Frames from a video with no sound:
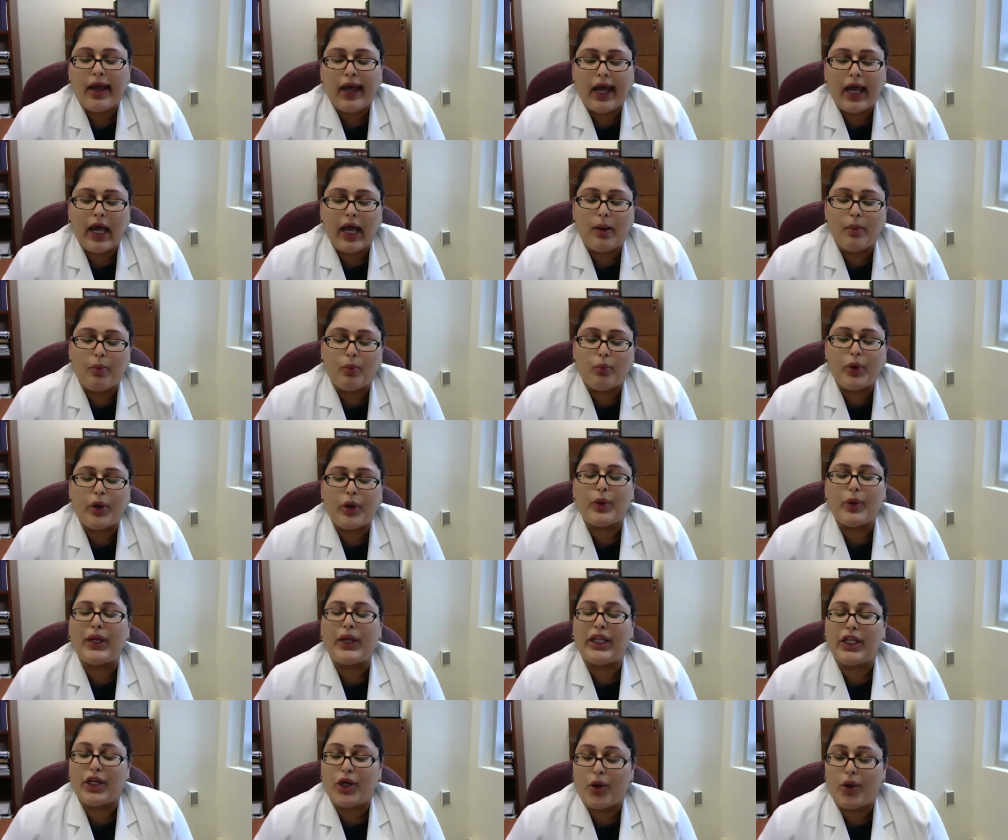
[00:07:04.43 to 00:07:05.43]
Um, we
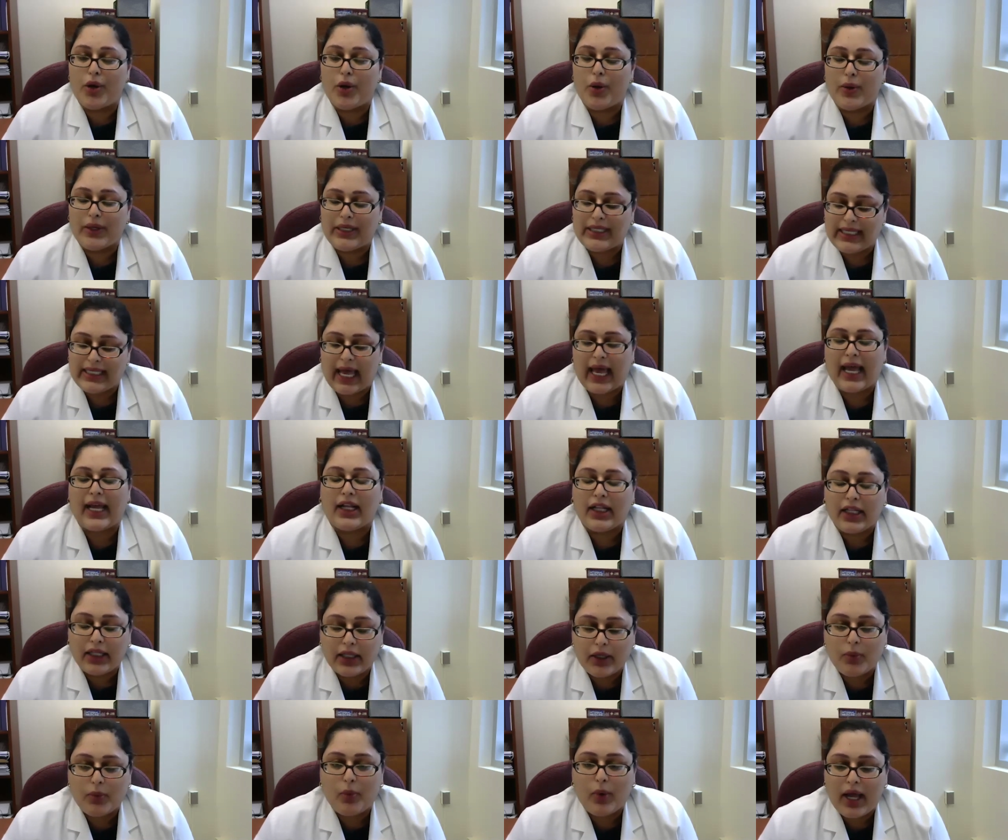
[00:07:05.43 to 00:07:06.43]
really don't know
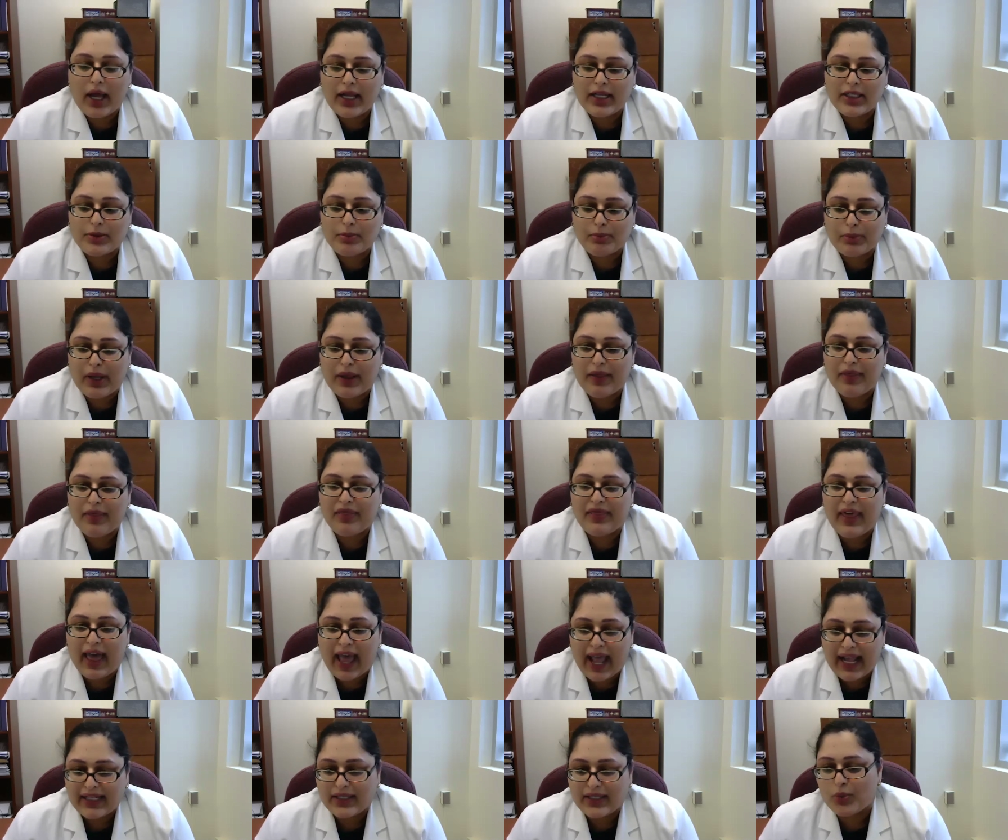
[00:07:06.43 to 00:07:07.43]
exactly what, but
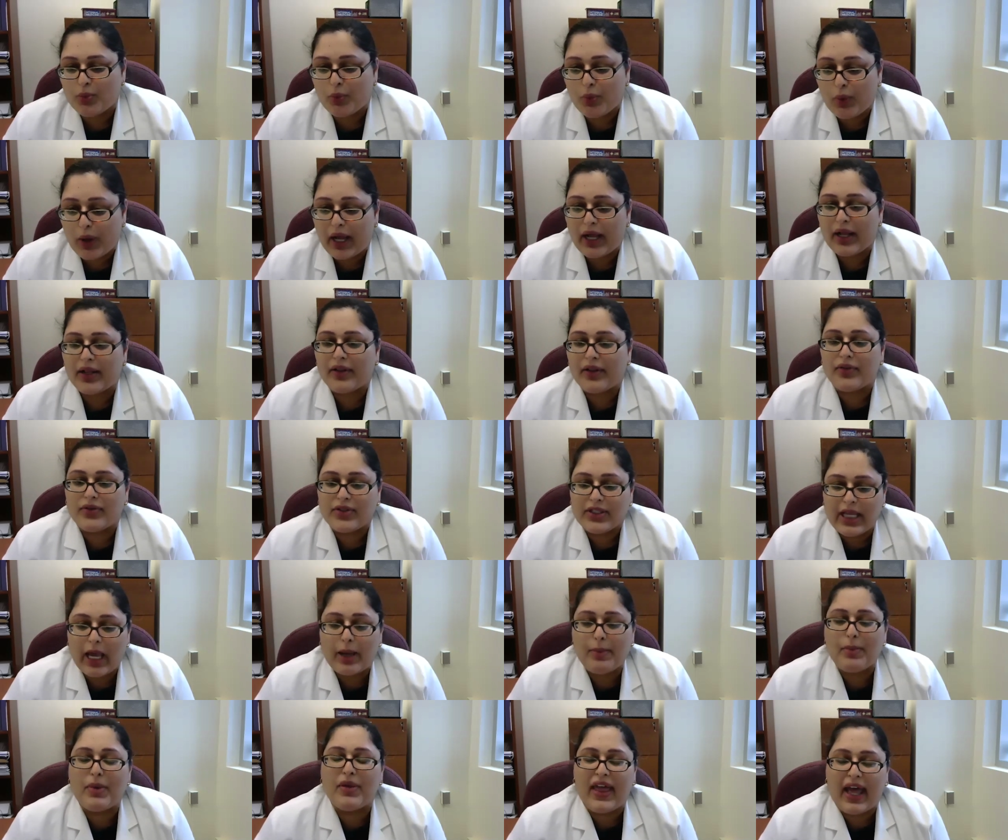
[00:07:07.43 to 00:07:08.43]
that's what some
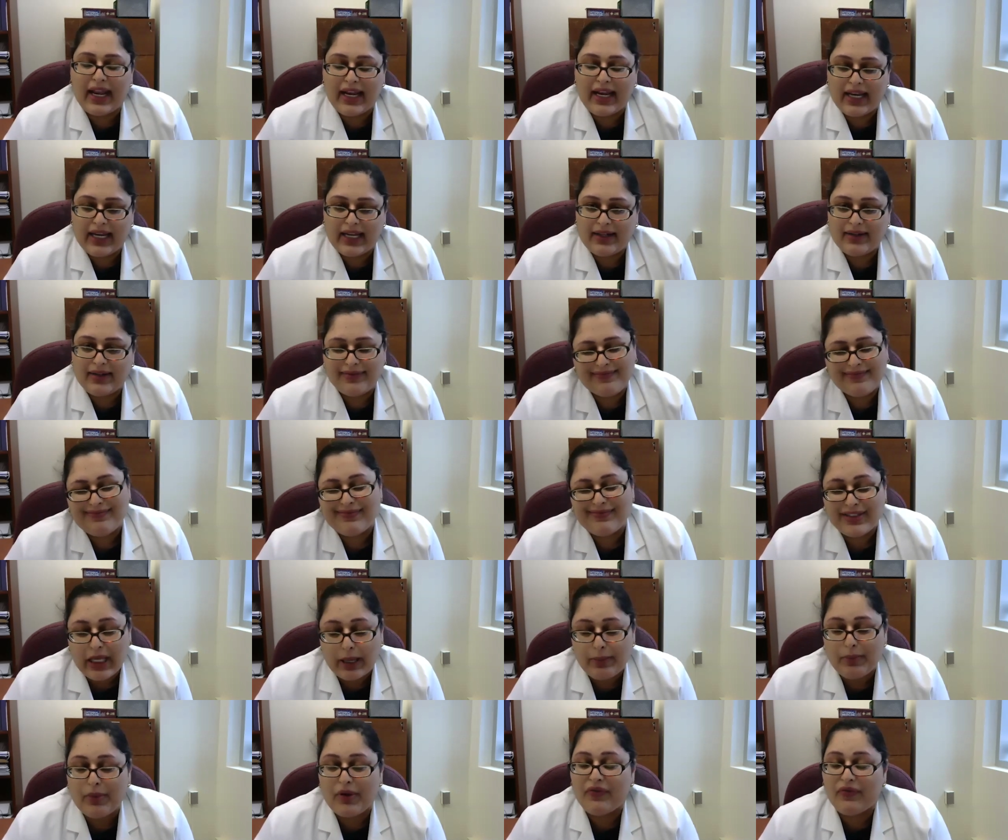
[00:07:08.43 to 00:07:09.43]
of that
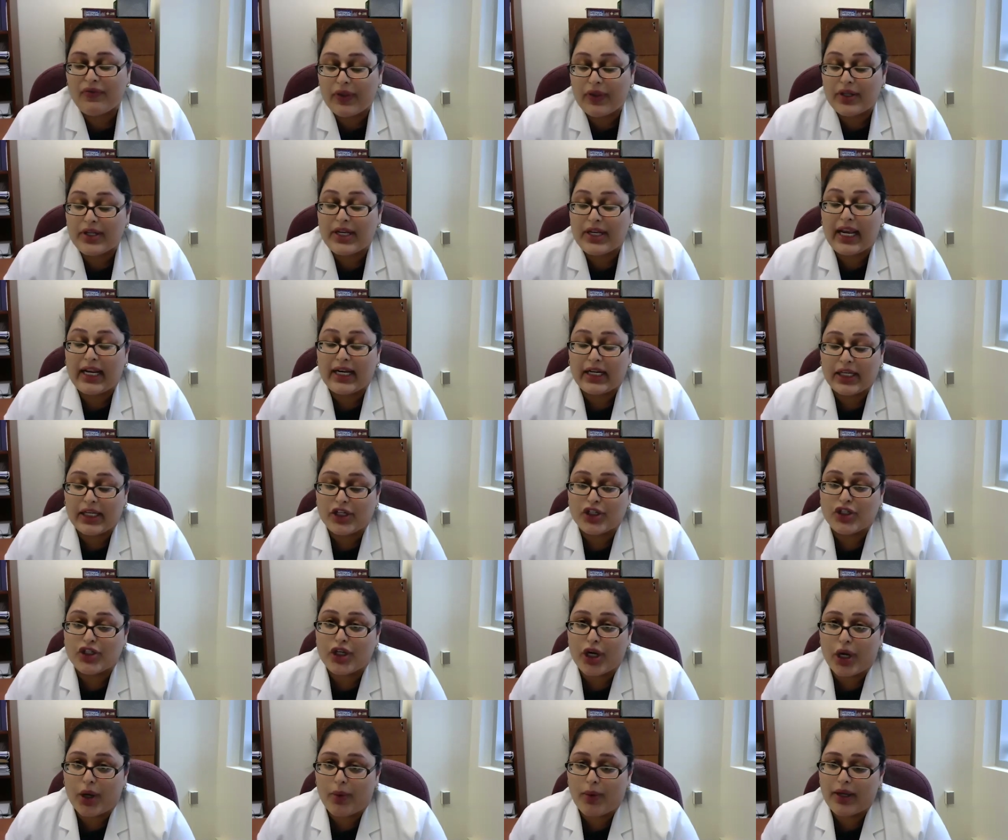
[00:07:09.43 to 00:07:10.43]
some of the data is
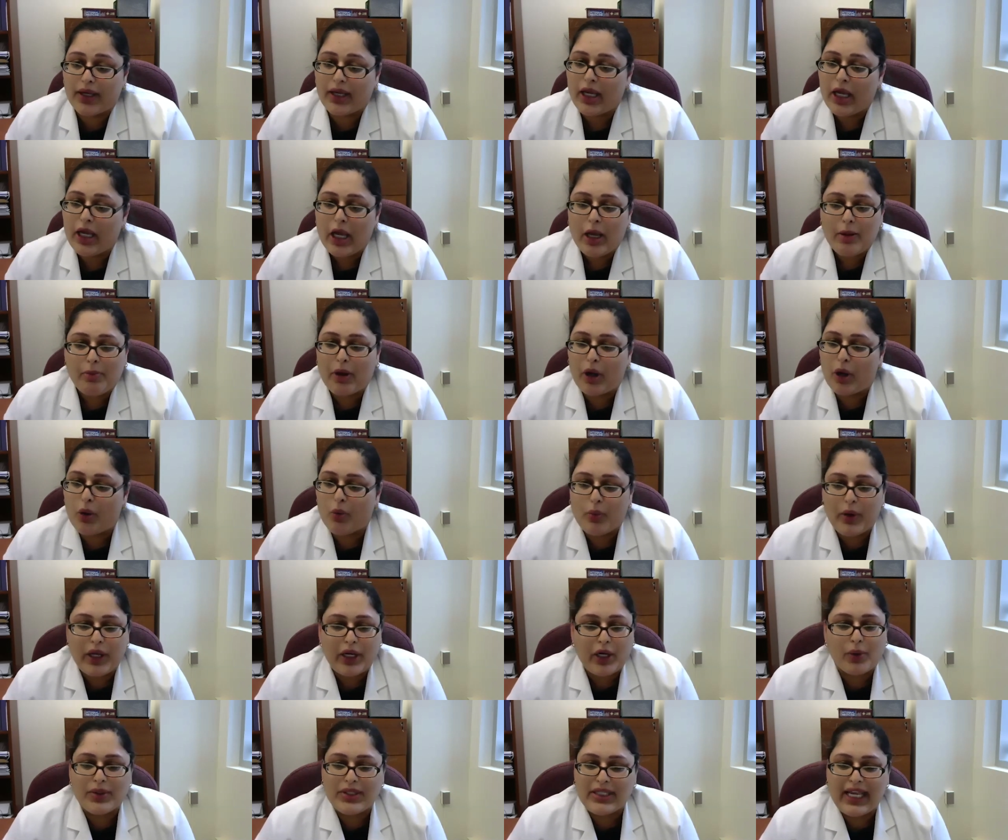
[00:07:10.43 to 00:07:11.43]
showing, but we
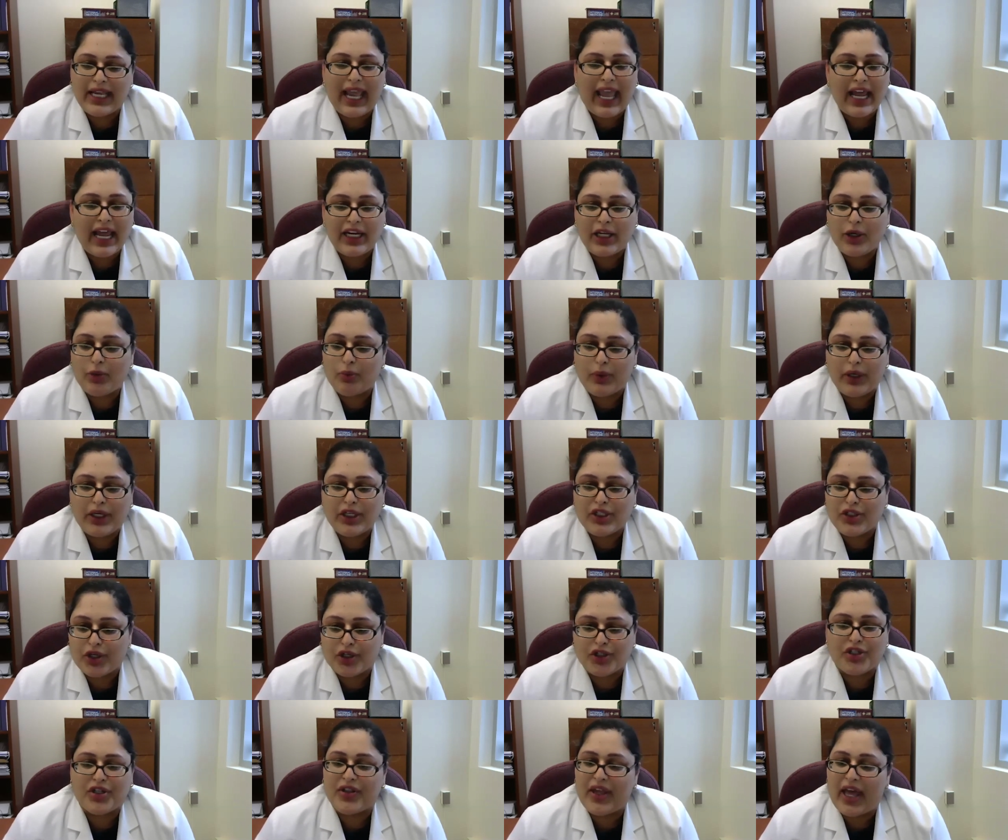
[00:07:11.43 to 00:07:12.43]
don't see any
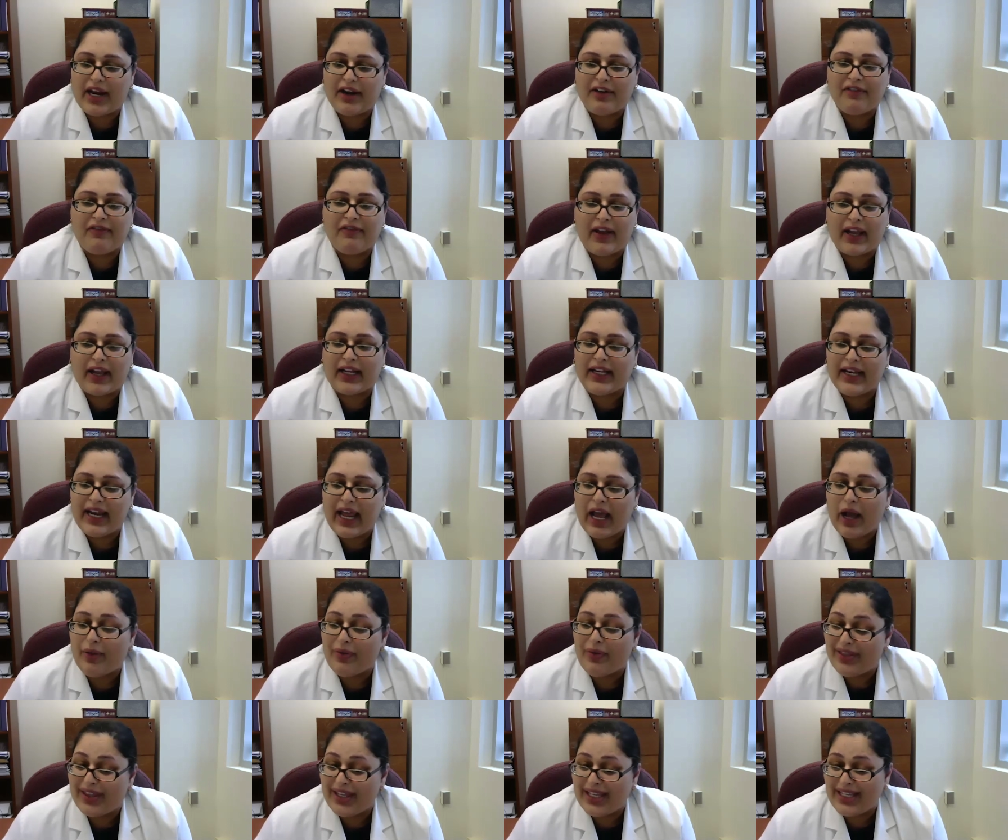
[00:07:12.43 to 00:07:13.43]
research to that effect now.
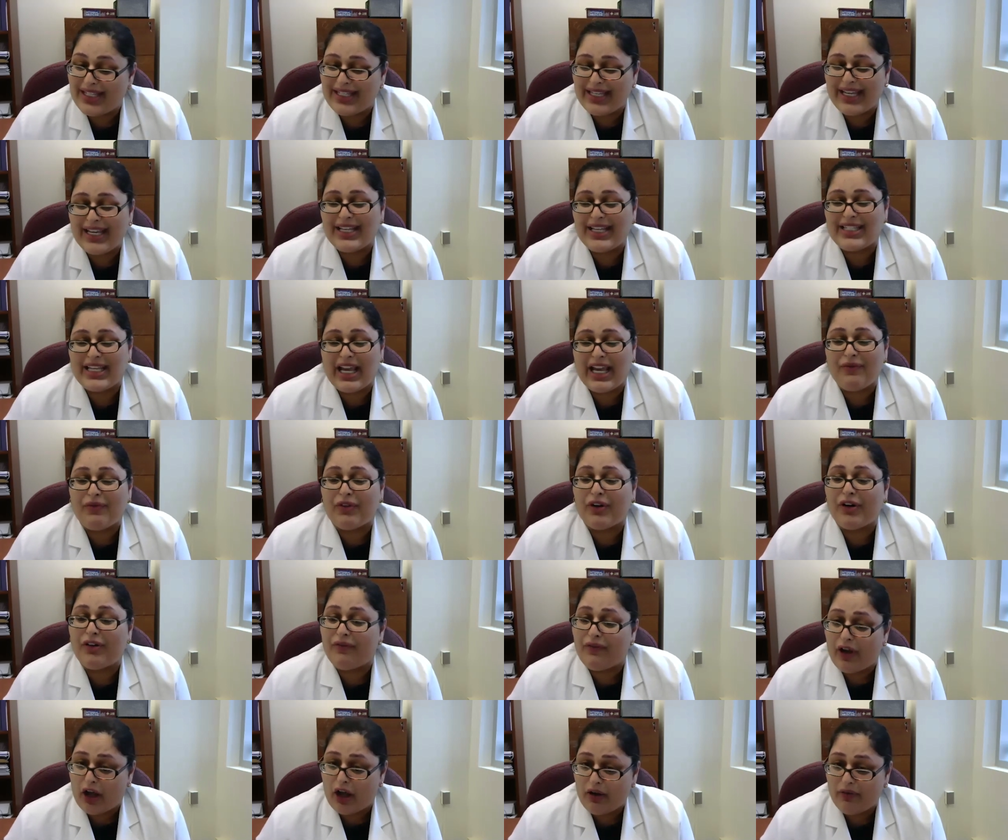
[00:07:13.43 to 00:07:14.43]
This is ever
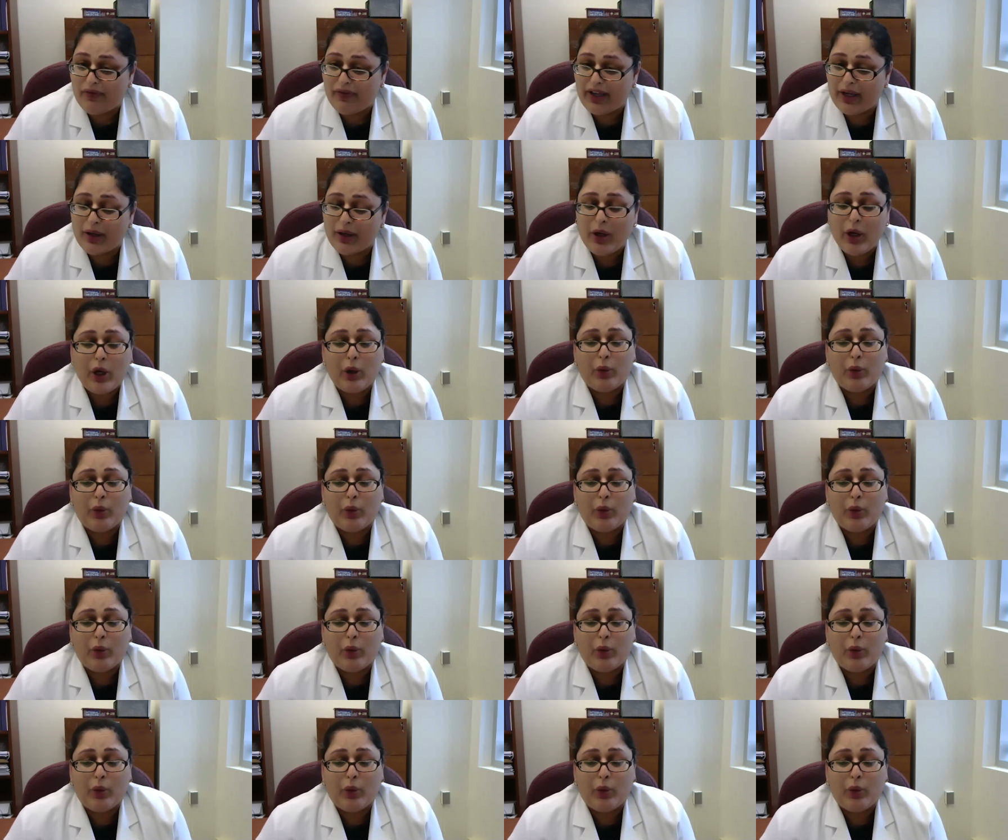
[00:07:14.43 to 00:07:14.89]
evolving.